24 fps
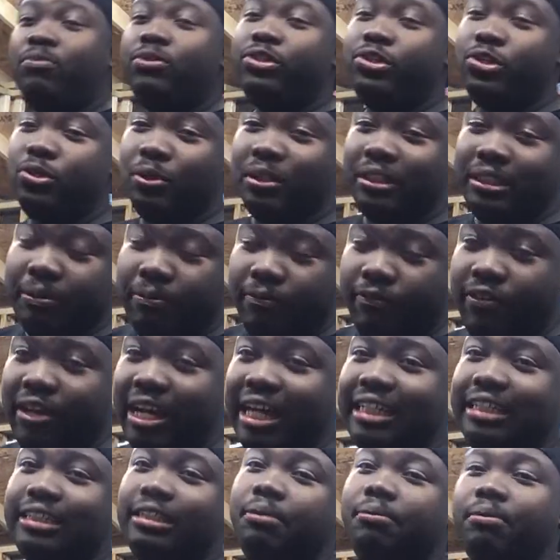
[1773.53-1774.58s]
doing some
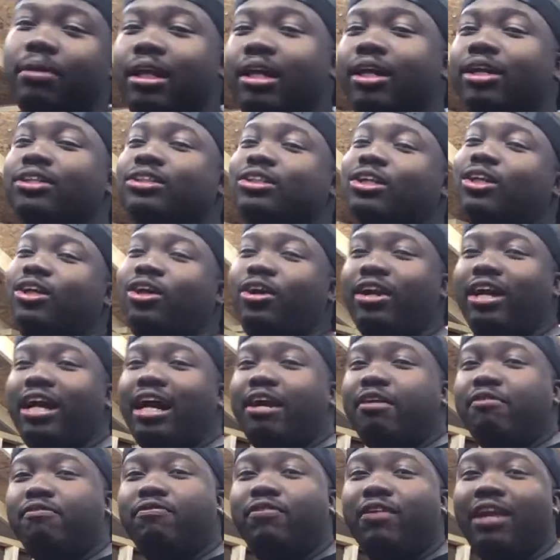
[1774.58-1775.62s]
flight simulators and learning how
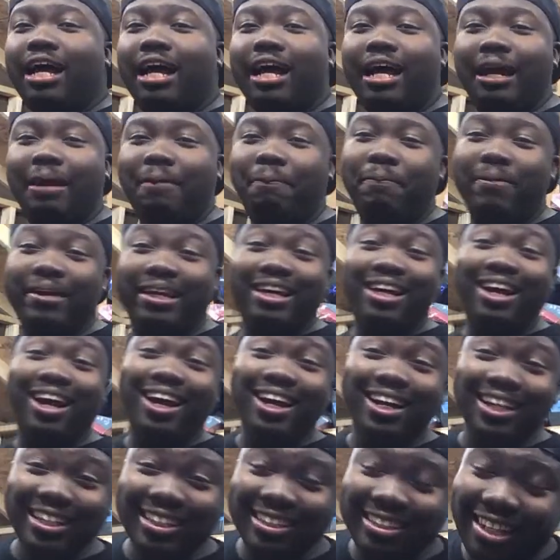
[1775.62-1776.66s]
to fly.
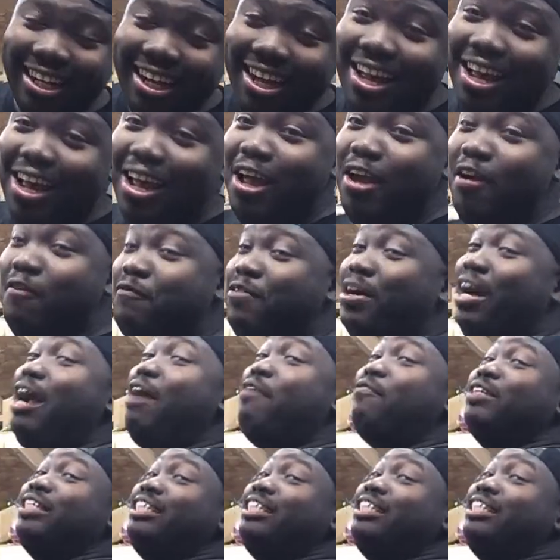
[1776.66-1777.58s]
Because if I ever